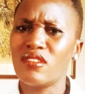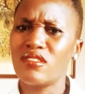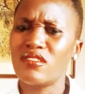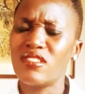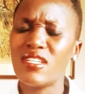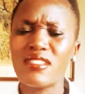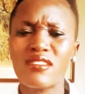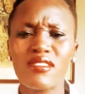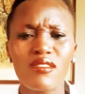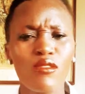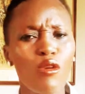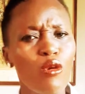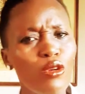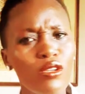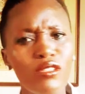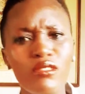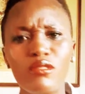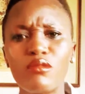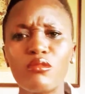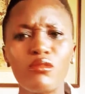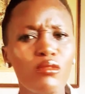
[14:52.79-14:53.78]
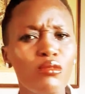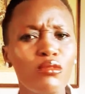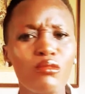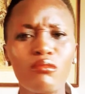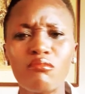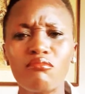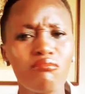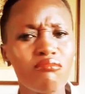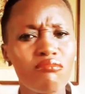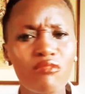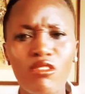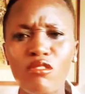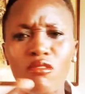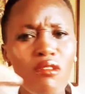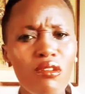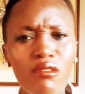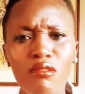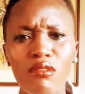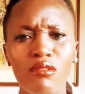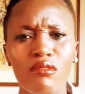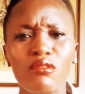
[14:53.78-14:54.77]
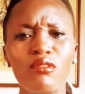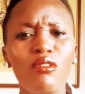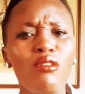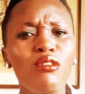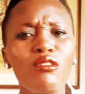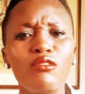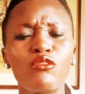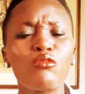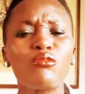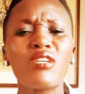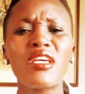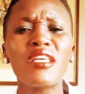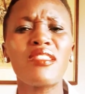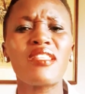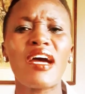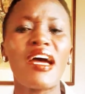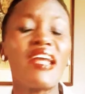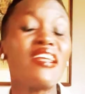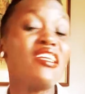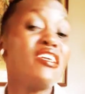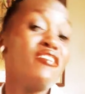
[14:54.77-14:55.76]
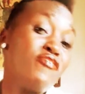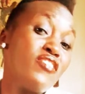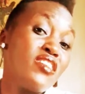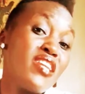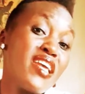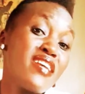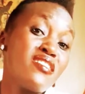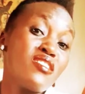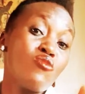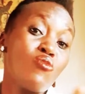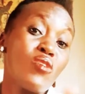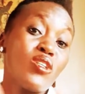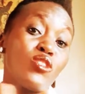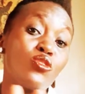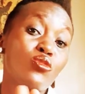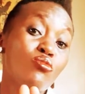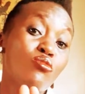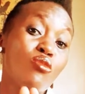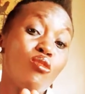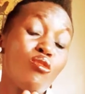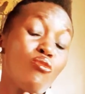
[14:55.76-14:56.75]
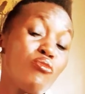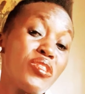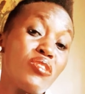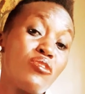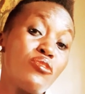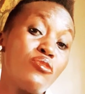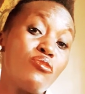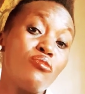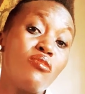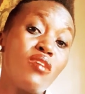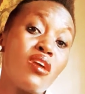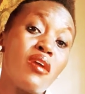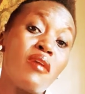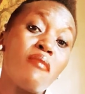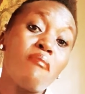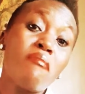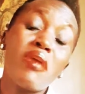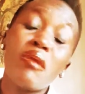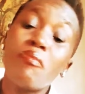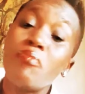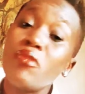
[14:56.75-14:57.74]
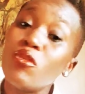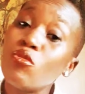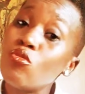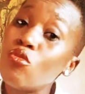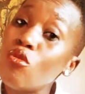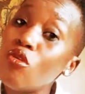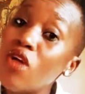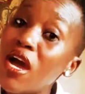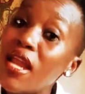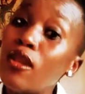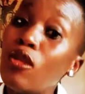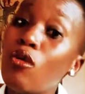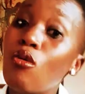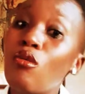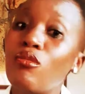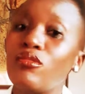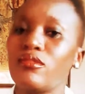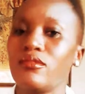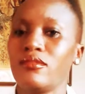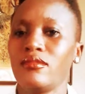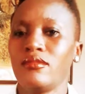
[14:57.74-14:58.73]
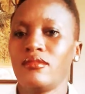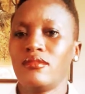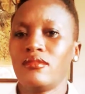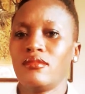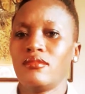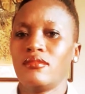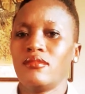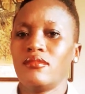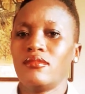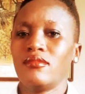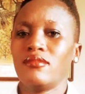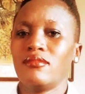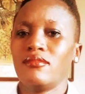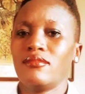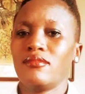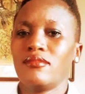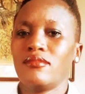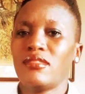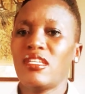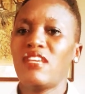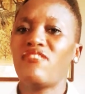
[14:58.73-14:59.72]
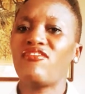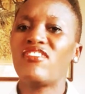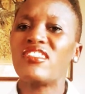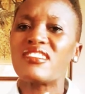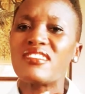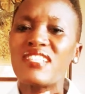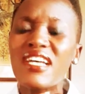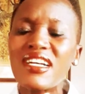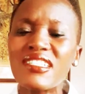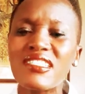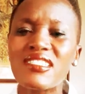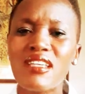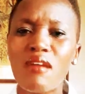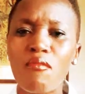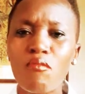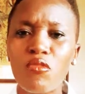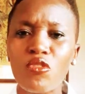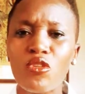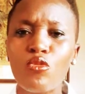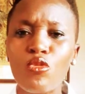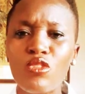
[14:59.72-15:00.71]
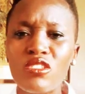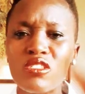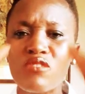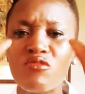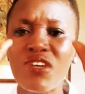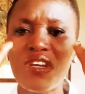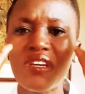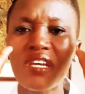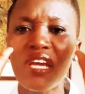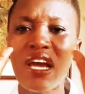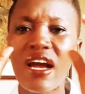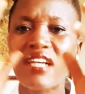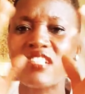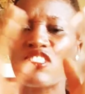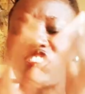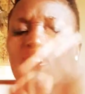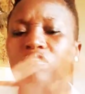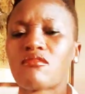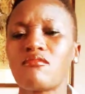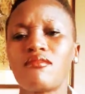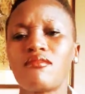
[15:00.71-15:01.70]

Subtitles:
just go together. And if he doesn't want to go with you, maybe you go alone. If is that somebody who is very harsh,